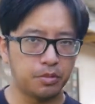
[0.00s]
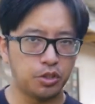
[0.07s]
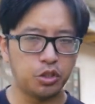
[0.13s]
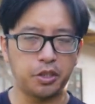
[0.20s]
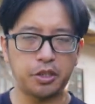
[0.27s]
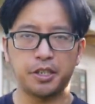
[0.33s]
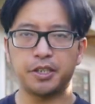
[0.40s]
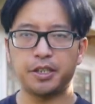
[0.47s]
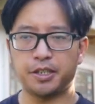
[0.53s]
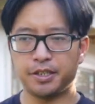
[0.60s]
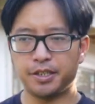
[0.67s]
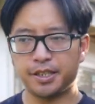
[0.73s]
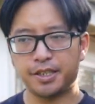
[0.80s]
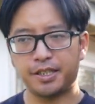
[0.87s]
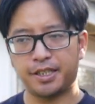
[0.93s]
machine gun
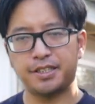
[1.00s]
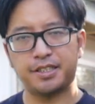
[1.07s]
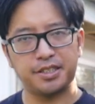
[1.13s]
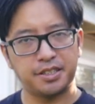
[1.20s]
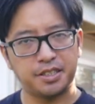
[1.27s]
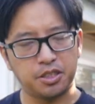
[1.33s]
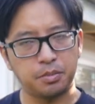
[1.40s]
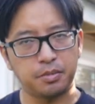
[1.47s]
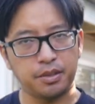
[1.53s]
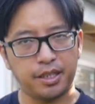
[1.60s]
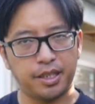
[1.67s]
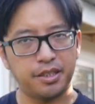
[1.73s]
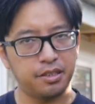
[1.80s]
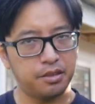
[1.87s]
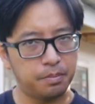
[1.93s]
against a
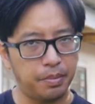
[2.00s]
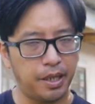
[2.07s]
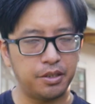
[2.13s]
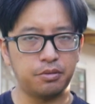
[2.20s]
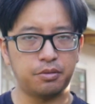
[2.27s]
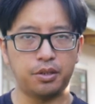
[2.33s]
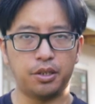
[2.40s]
simulated battle